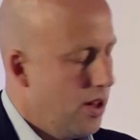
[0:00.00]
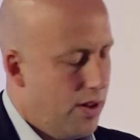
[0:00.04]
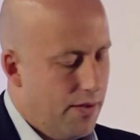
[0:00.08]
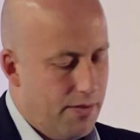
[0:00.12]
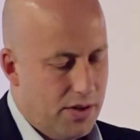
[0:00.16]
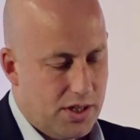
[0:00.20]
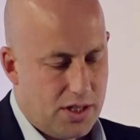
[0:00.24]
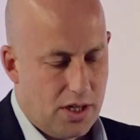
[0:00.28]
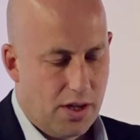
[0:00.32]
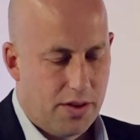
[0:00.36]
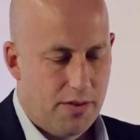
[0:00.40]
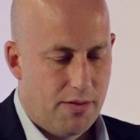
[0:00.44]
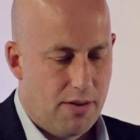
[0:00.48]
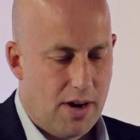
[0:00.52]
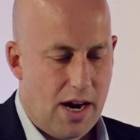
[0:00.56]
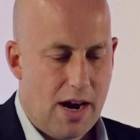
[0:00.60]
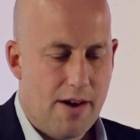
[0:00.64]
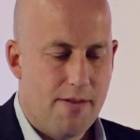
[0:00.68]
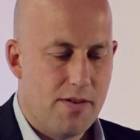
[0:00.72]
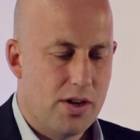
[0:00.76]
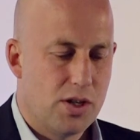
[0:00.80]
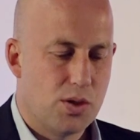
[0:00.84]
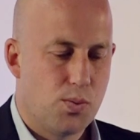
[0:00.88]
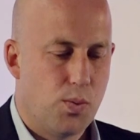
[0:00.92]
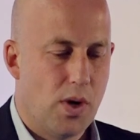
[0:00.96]
There is other
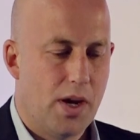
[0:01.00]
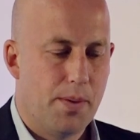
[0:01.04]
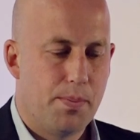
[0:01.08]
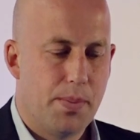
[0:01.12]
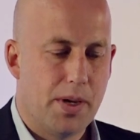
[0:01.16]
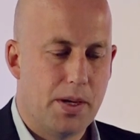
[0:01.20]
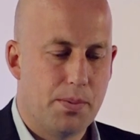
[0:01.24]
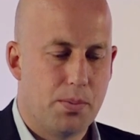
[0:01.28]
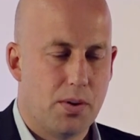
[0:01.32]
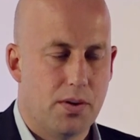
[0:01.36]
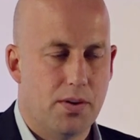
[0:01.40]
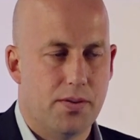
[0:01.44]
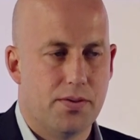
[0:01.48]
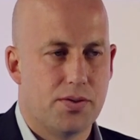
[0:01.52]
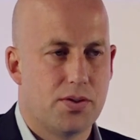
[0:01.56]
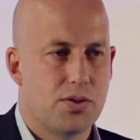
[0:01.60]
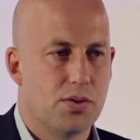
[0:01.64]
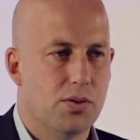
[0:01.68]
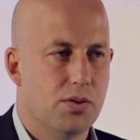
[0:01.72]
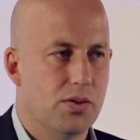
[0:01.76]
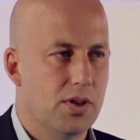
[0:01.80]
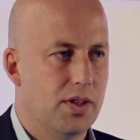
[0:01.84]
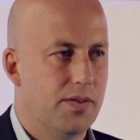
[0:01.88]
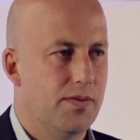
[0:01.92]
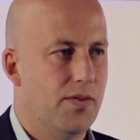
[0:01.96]
areas where people have
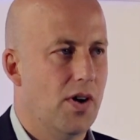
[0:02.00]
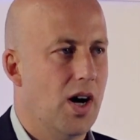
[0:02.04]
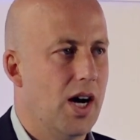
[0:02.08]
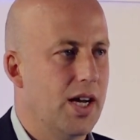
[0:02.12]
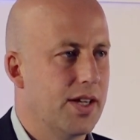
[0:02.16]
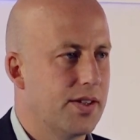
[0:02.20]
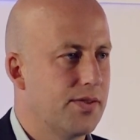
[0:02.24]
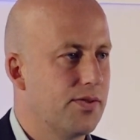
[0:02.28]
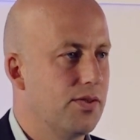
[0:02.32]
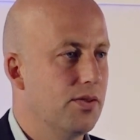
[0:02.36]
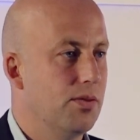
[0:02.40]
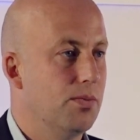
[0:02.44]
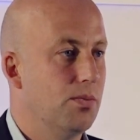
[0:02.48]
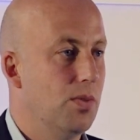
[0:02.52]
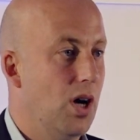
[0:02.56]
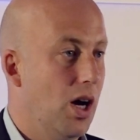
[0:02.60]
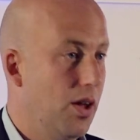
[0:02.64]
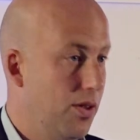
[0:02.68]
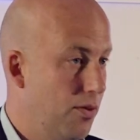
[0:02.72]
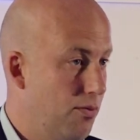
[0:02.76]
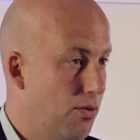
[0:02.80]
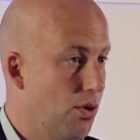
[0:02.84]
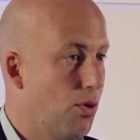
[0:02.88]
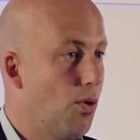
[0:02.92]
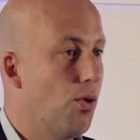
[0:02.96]
sought advice from
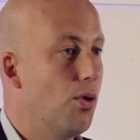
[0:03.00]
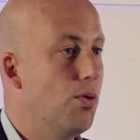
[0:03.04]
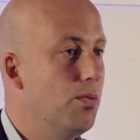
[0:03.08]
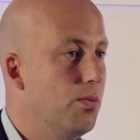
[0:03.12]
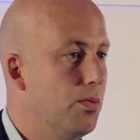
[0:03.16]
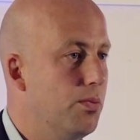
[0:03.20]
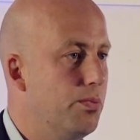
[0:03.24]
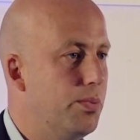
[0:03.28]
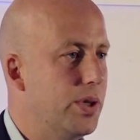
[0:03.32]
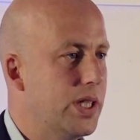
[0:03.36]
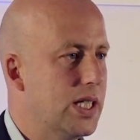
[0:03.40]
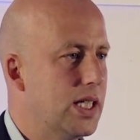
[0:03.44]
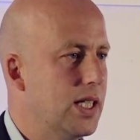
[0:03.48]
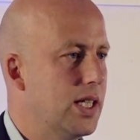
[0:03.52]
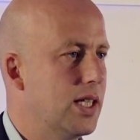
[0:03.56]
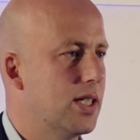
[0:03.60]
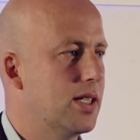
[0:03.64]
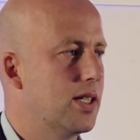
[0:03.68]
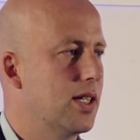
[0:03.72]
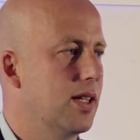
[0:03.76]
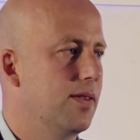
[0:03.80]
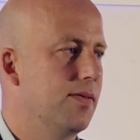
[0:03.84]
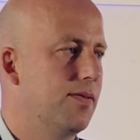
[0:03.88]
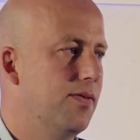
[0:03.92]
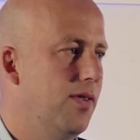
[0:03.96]
other recruitment
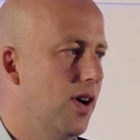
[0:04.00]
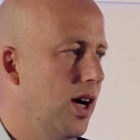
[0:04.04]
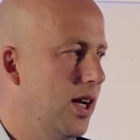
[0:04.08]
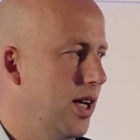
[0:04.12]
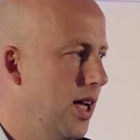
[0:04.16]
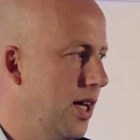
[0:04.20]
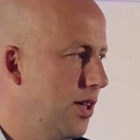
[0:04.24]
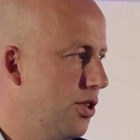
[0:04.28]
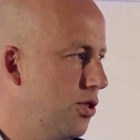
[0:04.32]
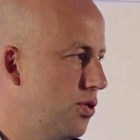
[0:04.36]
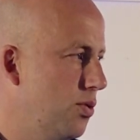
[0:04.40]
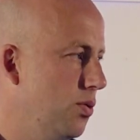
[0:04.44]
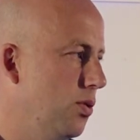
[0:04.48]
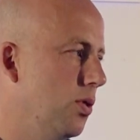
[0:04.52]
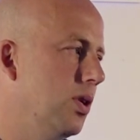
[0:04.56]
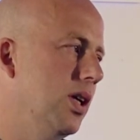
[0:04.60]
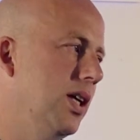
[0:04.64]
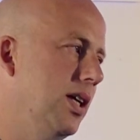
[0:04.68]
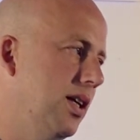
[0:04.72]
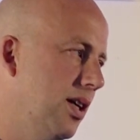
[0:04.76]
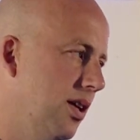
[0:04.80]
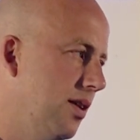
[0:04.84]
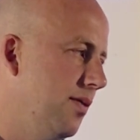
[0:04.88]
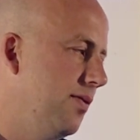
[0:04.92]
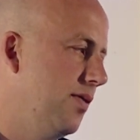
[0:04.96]
business and financial or
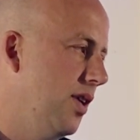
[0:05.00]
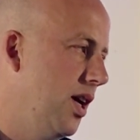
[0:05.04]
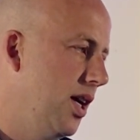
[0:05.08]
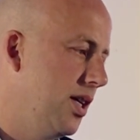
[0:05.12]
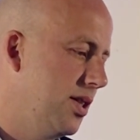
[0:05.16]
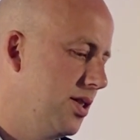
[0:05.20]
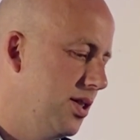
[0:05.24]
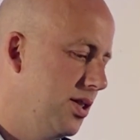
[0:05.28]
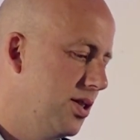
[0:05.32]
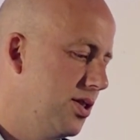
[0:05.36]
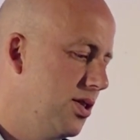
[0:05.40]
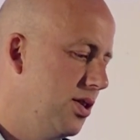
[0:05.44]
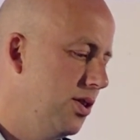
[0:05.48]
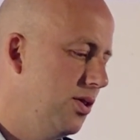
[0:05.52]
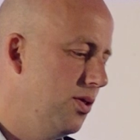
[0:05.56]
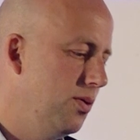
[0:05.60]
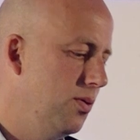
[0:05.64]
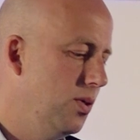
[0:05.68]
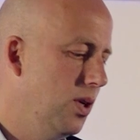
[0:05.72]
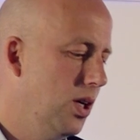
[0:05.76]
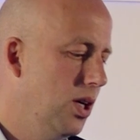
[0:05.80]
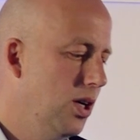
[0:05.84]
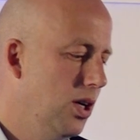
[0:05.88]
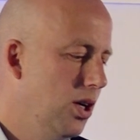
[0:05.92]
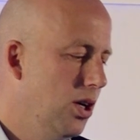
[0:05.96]
legal advisors too.
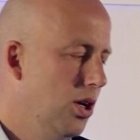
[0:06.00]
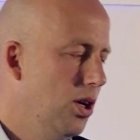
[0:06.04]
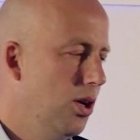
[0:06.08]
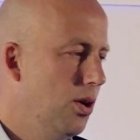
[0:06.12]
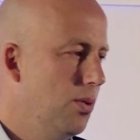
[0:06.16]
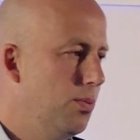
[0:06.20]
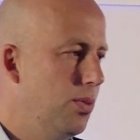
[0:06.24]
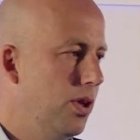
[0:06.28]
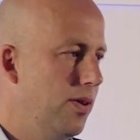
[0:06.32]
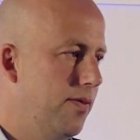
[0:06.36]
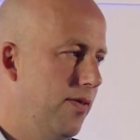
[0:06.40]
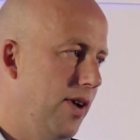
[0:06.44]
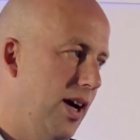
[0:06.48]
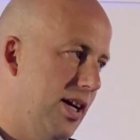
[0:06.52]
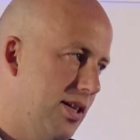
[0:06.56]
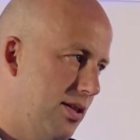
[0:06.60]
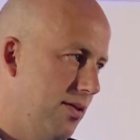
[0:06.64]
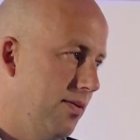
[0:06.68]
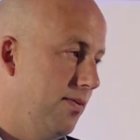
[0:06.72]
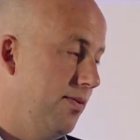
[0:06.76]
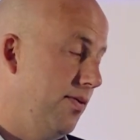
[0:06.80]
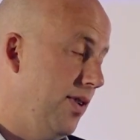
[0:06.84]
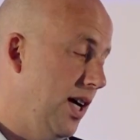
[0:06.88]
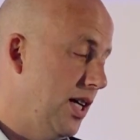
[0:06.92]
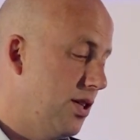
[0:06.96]
But the
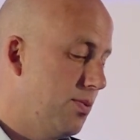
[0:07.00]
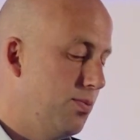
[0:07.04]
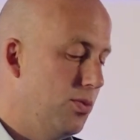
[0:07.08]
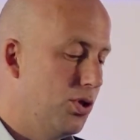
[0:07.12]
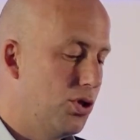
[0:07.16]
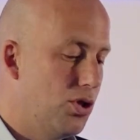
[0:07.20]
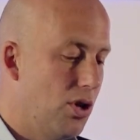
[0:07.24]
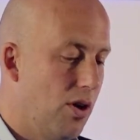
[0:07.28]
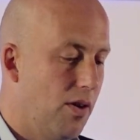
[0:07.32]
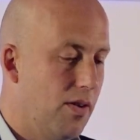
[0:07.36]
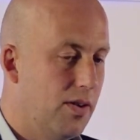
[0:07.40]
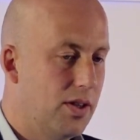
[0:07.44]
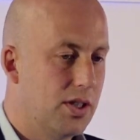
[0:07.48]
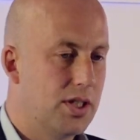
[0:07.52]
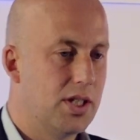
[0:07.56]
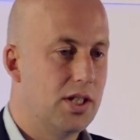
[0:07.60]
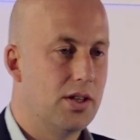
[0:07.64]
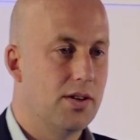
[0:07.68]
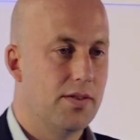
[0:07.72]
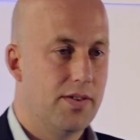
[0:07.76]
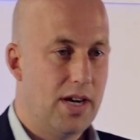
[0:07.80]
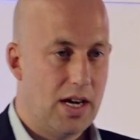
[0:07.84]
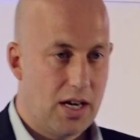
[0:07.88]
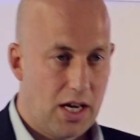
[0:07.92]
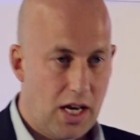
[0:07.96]
vast majority
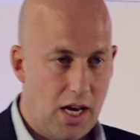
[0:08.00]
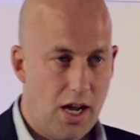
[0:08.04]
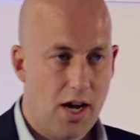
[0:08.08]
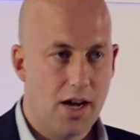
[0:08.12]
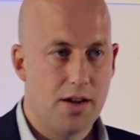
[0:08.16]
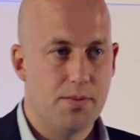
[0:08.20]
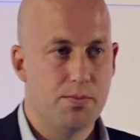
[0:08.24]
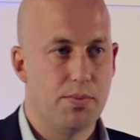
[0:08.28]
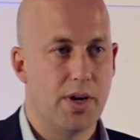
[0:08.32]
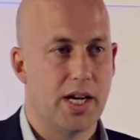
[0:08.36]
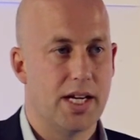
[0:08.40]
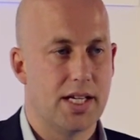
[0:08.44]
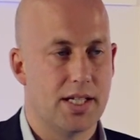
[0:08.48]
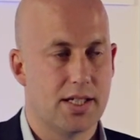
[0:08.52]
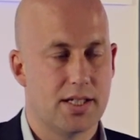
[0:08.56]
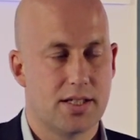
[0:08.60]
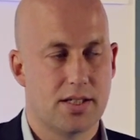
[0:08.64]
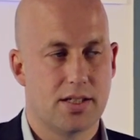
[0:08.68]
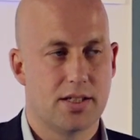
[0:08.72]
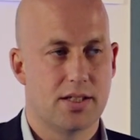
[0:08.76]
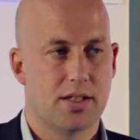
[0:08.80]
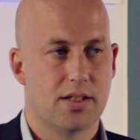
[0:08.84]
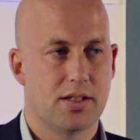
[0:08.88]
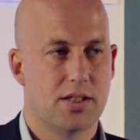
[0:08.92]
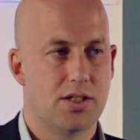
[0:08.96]
of our client
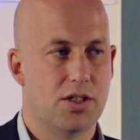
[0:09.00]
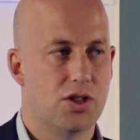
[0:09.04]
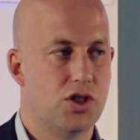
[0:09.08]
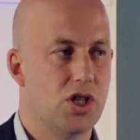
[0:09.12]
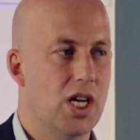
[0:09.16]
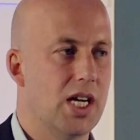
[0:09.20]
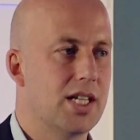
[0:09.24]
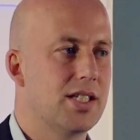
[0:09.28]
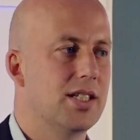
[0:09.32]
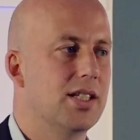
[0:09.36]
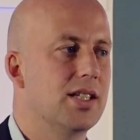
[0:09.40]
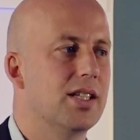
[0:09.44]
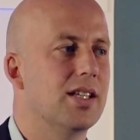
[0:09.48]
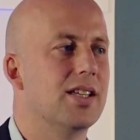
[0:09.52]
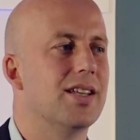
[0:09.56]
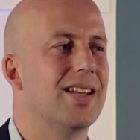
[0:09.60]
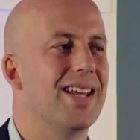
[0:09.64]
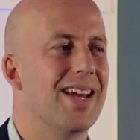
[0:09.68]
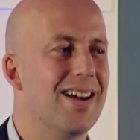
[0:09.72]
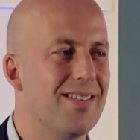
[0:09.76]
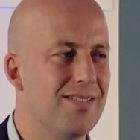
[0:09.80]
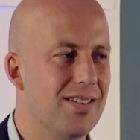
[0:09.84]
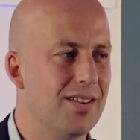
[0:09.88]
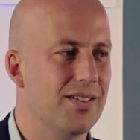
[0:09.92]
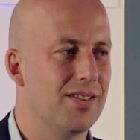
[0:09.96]
base suggested that
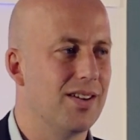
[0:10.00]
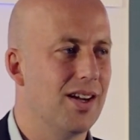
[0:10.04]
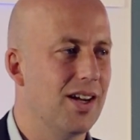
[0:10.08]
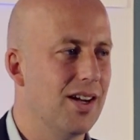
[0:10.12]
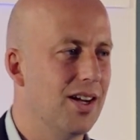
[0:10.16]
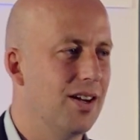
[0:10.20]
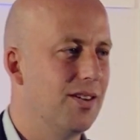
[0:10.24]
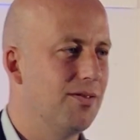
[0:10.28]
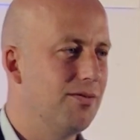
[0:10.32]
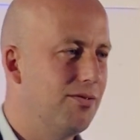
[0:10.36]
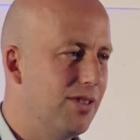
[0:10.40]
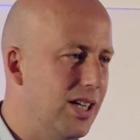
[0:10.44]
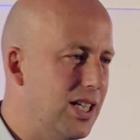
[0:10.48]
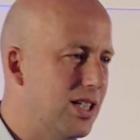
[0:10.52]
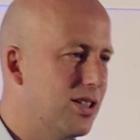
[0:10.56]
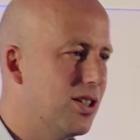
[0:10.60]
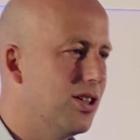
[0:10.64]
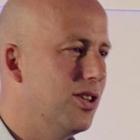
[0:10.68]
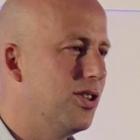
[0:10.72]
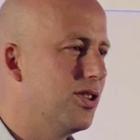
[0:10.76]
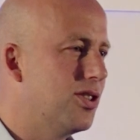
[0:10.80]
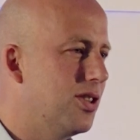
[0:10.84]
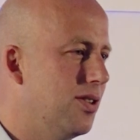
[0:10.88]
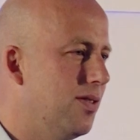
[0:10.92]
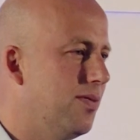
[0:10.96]
their
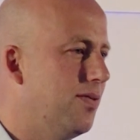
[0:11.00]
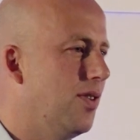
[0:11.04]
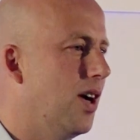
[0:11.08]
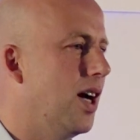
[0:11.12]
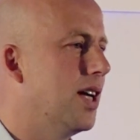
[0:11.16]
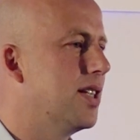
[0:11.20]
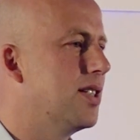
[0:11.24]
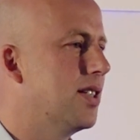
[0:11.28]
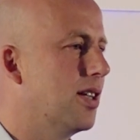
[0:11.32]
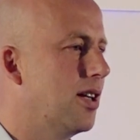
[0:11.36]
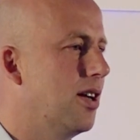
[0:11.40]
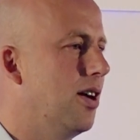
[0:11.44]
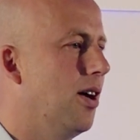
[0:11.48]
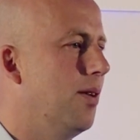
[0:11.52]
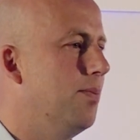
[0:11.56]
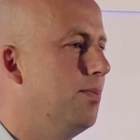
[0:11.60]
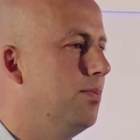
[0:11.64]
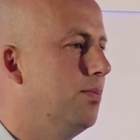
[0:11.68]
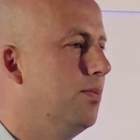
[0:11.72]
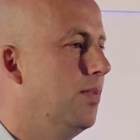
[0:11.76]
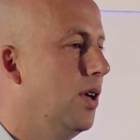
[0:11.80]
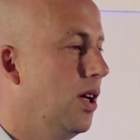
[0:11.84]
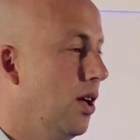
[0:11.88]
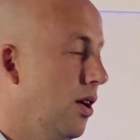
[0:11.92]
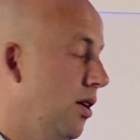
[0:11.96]
research and advice had come
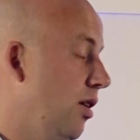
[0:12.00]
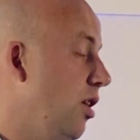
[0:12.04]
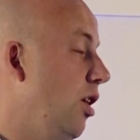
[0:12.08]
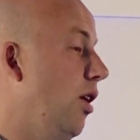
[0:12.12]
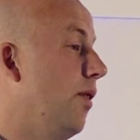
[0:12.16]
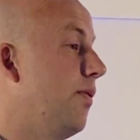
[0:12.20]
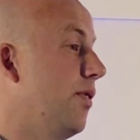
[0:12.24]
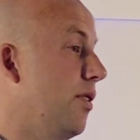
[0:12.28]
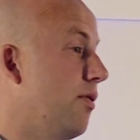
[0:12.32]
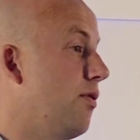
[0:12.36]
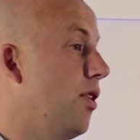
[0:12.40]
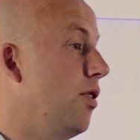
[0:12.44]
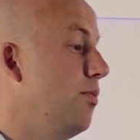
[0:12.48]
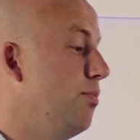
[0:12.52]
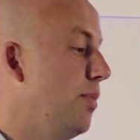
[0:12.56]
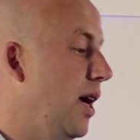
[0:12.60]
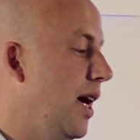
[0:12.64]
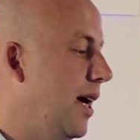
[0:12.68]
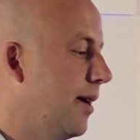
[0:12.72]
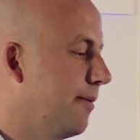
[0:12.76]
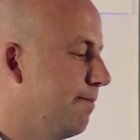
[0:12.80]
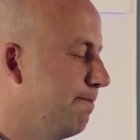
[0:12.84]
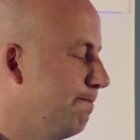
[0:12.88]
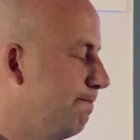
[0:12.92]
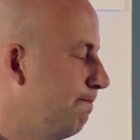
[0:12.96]
off their own back.